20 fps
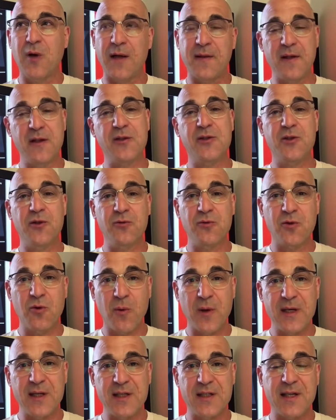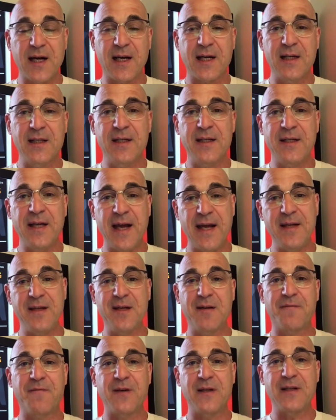I think, June 22nd in 8
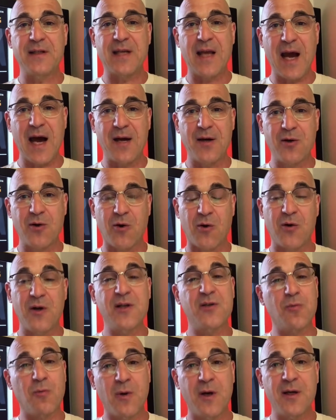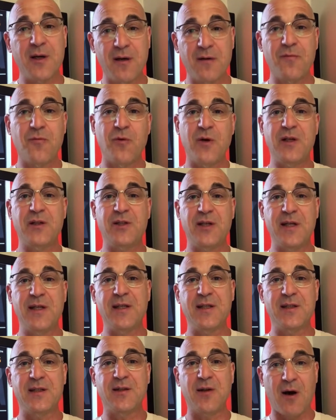different categories, one of which
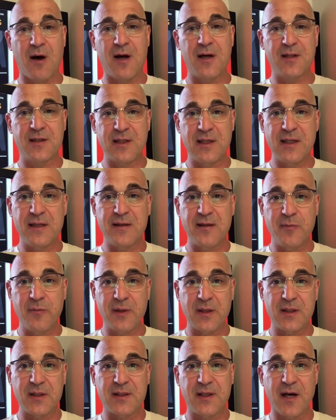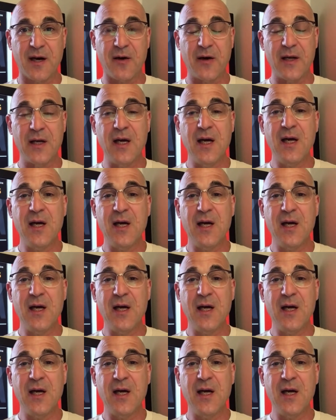is dogs in the military.